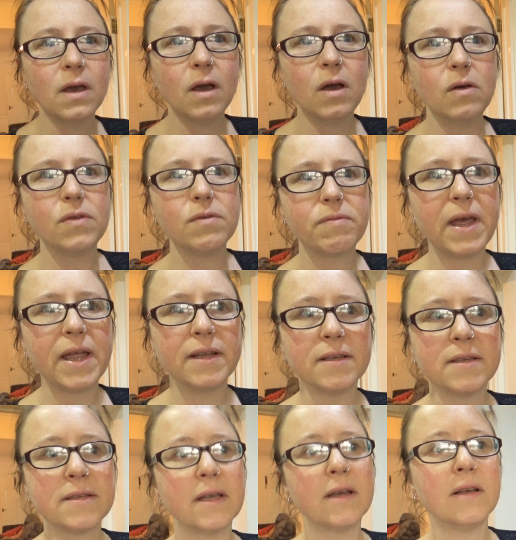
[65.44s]
Oh, the rain
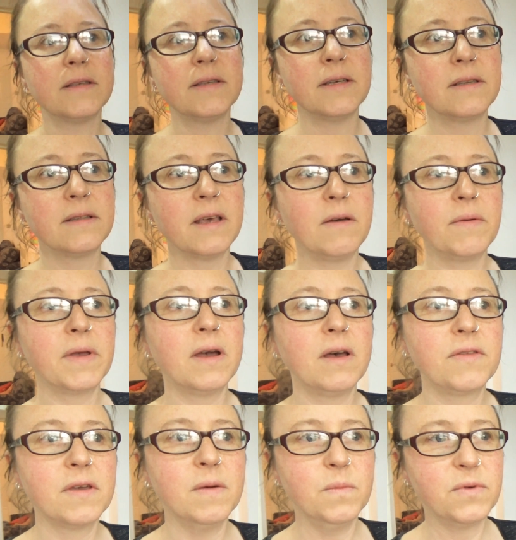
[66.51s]
has started. There we
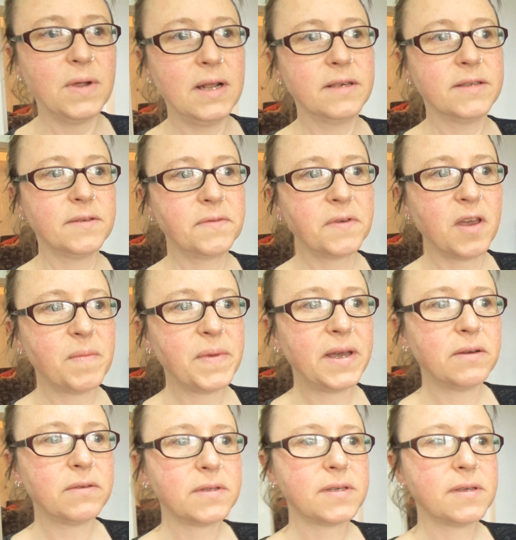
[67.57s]
are, the umbrellas have come
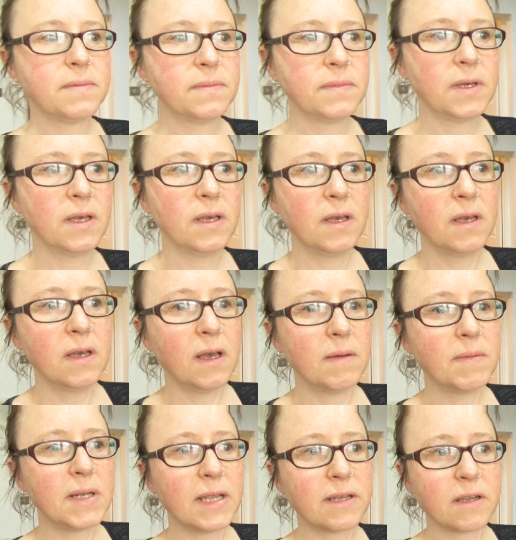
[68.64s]
out.
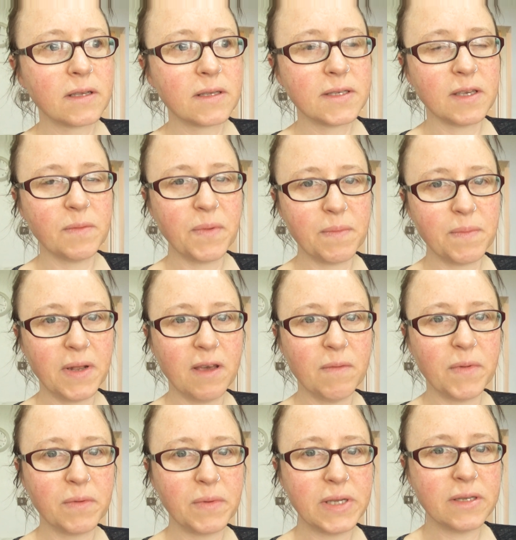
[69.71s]
I'm glad I can see people out
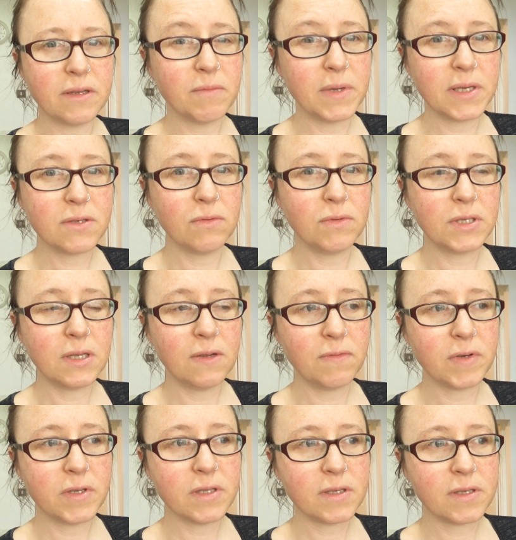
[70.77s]
my window, it makes all the
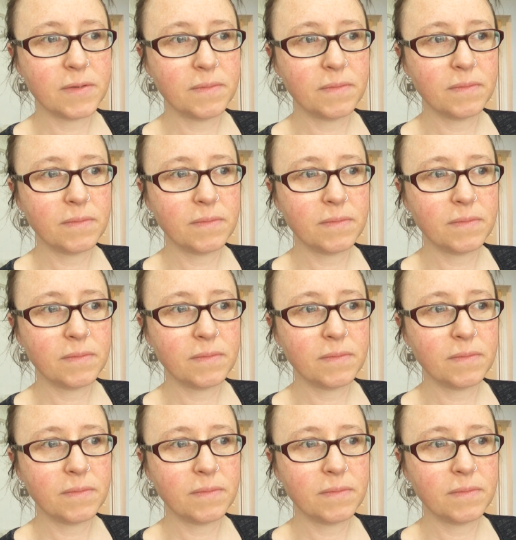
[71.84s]
difference.